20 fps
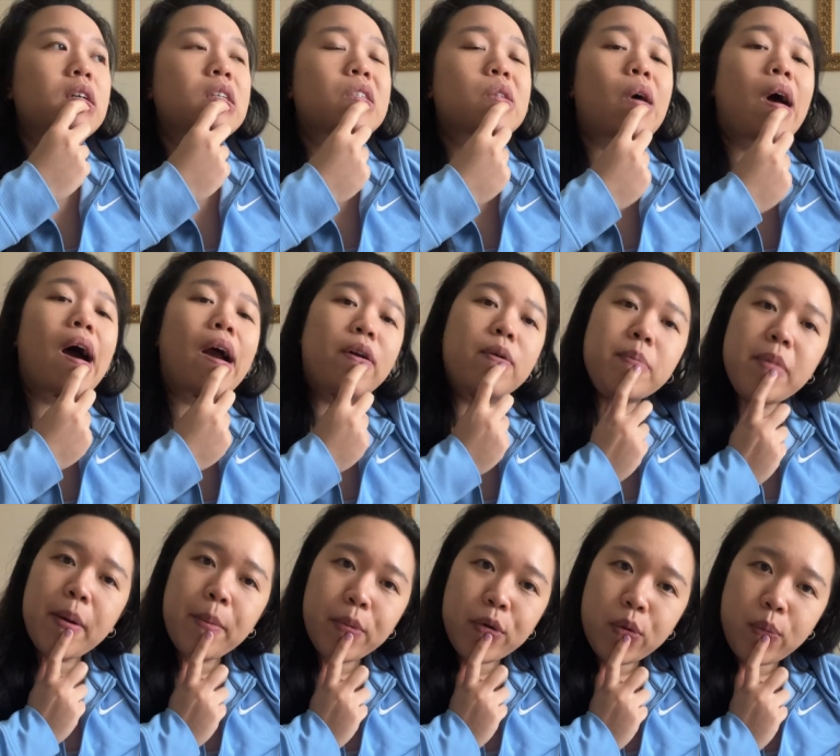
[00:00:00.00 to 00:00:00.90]
So I
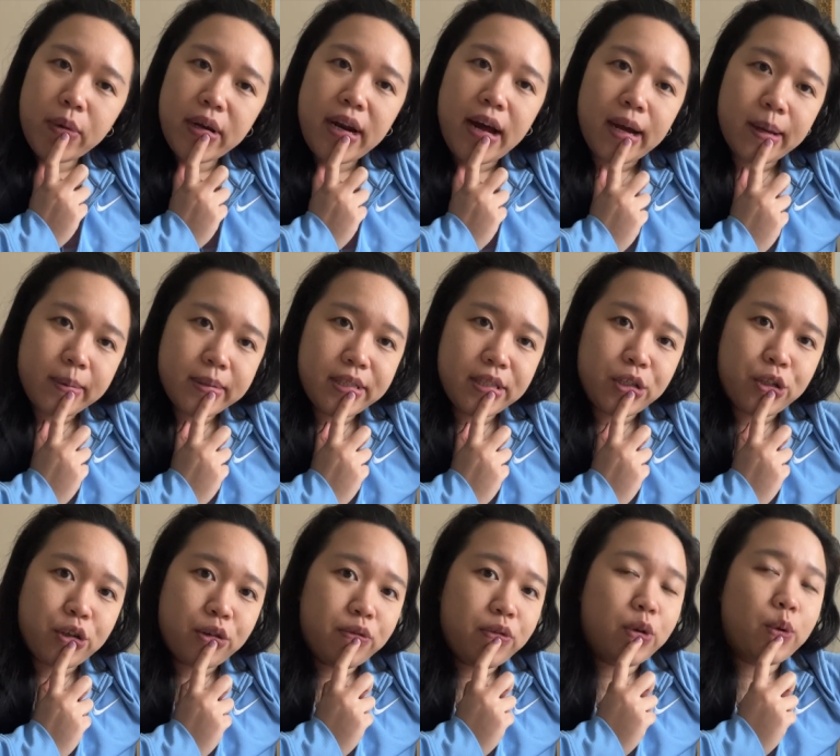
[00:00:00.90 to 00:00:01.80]
remember when I was
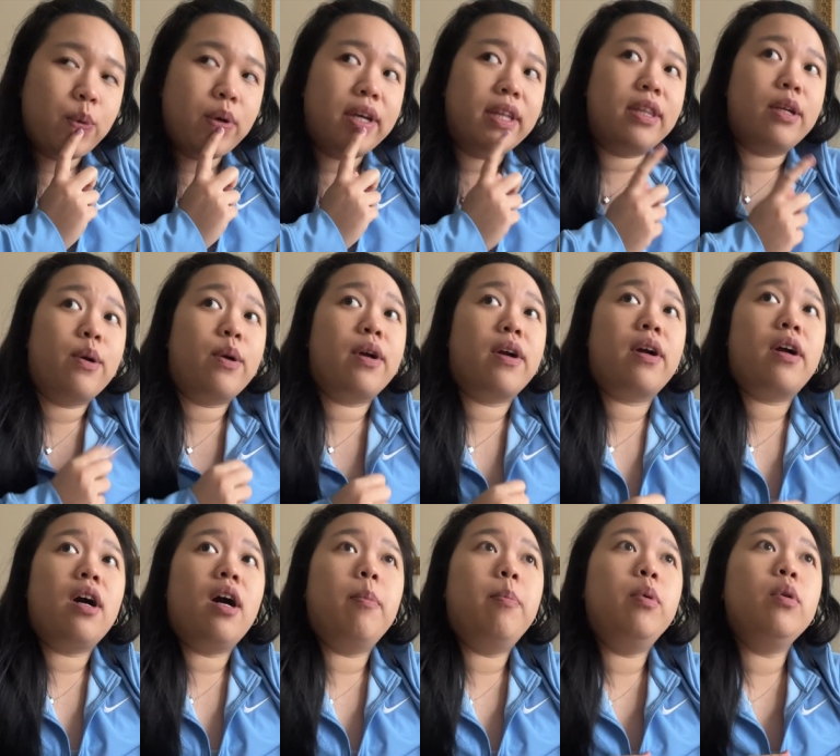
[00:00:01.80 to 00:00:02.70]
interviewing, there were a
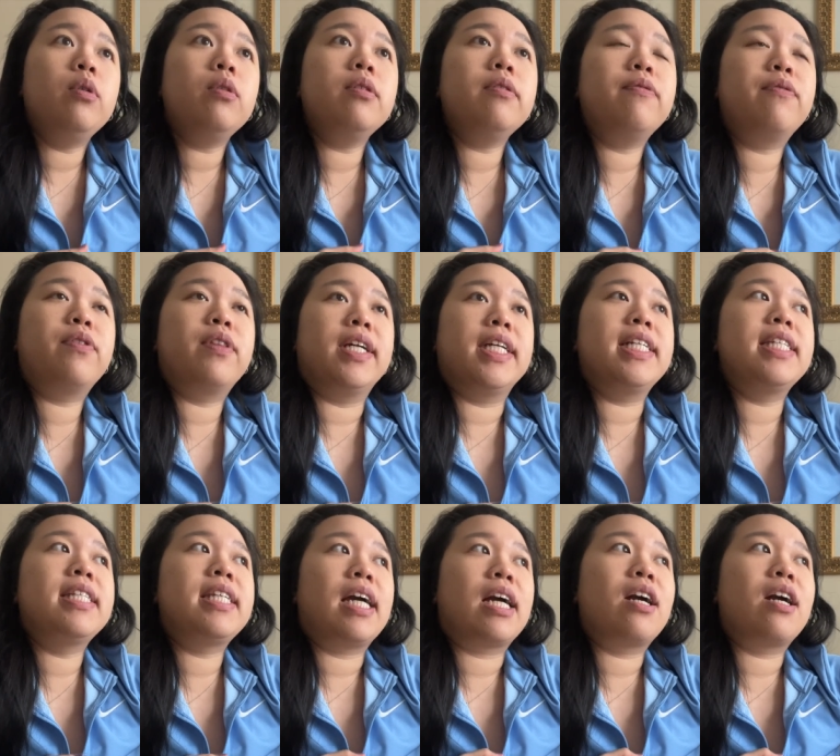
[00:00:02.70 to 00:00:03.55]
couple of things that